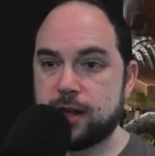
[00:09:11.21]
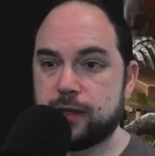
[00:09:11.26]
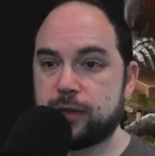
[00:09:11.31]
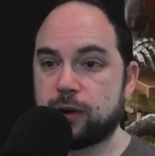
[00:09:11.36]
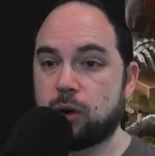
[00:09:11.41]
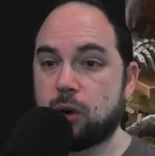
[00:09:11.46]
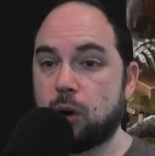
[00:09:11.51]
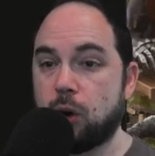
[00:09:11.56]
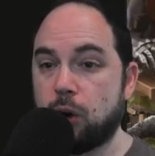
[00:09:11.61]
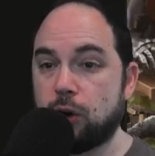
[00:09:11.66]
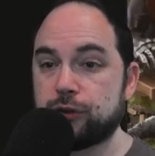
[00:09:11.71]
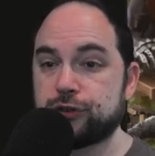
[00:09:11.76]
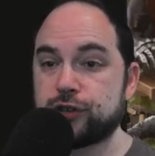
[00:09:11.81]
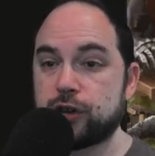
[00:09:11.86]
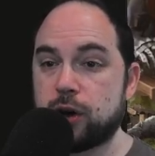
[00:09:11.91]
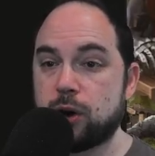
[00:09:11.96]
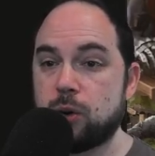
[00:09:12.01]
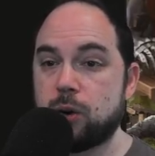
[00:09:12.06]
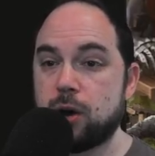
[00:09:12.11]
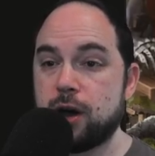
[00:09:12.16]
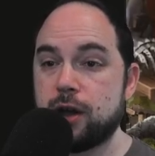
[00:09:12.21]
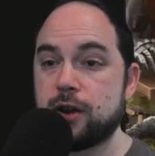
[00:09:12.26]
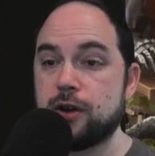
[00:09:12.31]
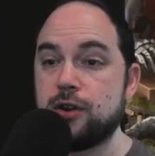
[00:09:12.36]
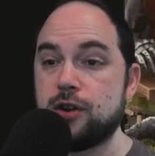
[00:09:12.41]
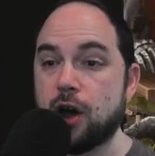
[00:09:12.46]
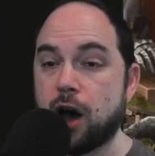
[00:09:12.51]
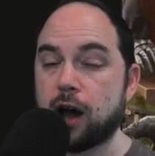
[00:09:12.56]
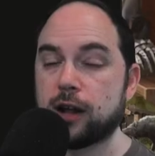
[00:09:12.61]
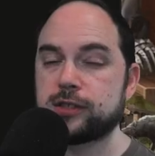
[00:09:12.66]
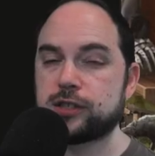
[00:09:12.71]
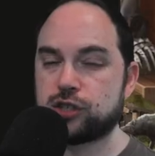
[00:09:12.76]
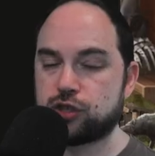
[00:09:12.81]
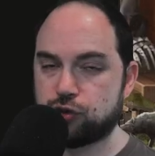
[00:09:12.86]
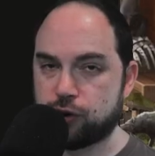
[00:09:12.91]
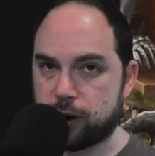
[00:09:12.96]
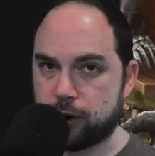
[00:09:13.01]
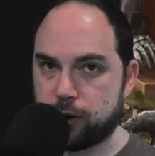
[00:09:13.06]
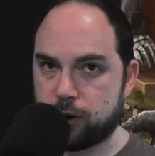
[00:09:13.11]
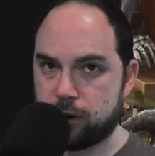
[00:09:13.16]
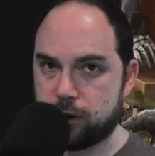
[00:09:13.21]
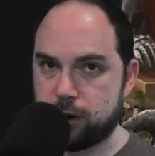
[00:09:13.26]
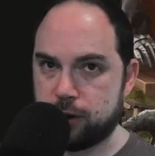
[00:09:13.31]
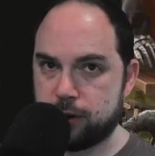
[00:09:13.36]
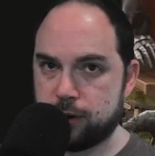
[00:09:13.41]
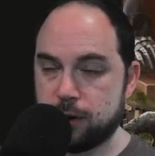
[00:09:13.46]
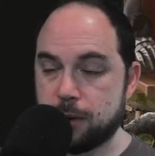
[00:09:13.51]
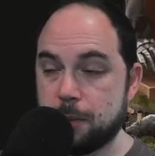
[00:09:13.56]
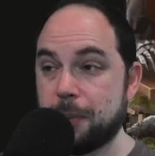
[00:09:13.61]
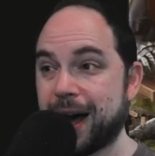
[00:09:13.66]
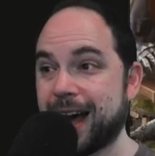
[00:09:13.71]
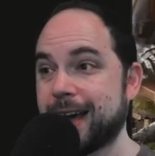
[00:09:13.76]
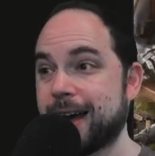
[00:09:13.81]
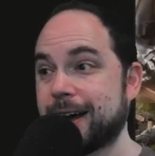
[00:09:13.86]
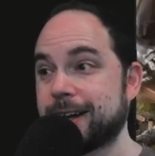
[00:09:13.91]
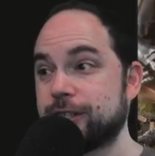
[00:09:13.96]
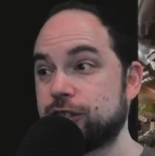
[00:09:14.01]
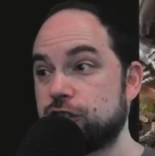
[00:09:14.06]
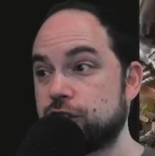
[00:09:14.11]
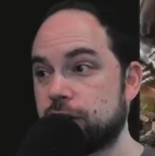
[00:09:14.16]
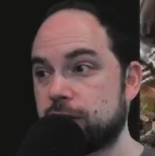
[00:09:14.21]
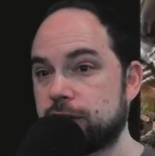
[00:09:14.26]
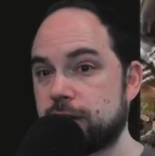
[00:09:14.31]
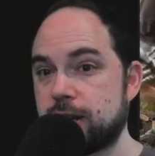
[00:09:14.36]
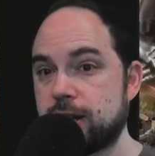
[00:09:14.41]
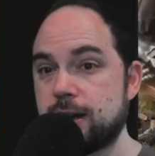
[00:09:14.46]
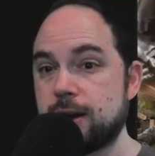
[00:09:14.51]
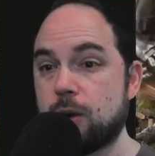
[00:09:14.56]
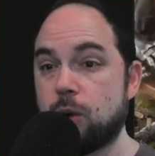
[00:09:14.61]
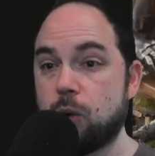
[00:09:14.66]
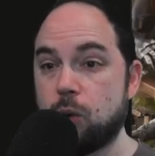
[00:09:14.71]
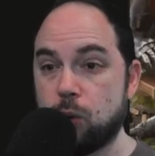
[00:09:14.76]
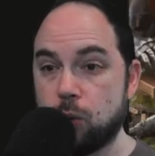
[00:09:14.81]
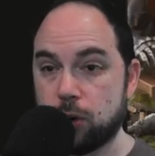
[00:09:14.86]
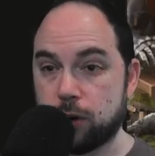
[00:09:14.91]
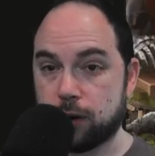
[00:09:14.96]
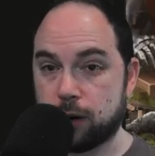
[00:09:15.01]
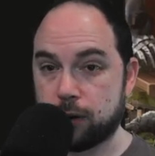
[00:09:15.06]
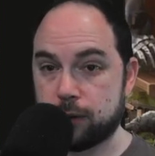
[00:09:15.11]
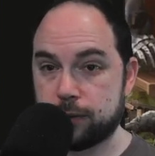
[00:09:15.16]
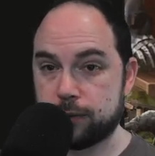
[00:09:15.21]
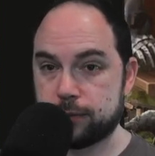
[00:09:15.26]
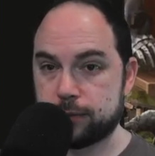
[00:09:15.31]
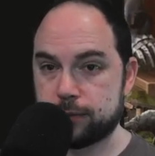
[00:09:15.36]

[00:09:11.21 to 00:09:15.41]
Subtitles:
They're also not triggered by agility order.